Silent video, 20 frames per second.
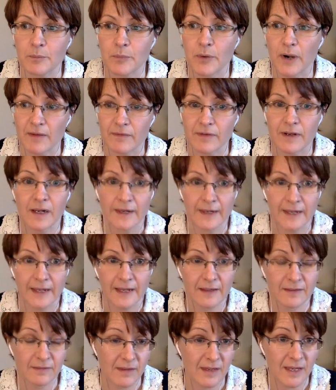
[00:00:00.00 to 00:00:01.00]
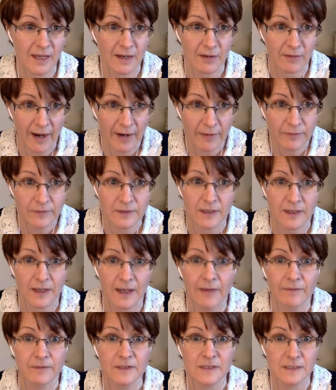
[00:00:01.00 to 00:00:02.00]
private clinic the year after
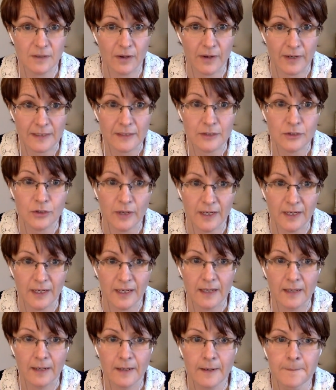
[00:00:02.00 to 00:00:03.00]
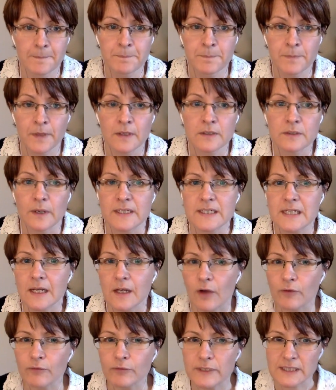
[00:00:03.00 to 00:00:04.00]
starting the training. So I did a
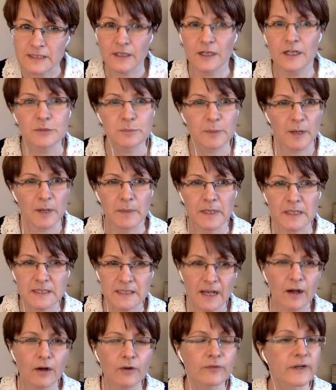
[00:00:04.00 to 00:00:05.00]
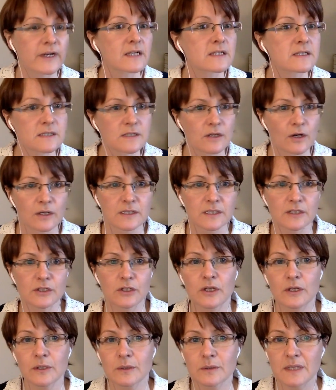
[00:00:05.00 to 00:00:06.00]
lot of research by myself, and I started
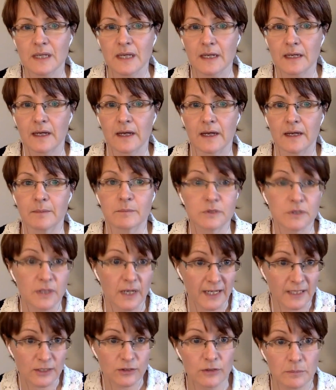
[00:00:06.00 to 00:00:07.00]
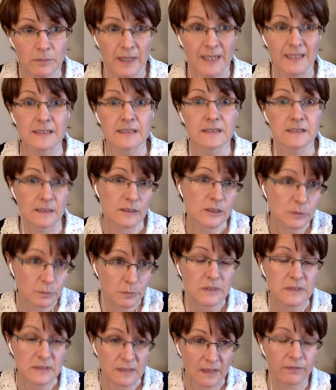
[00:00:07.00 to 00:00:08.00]
using dietary medicine
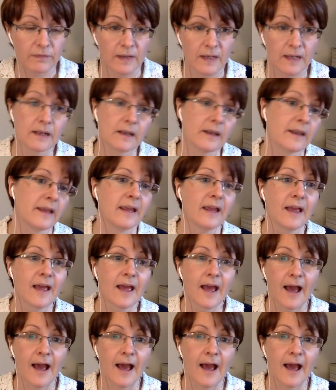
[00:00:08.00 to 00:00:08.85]
specifically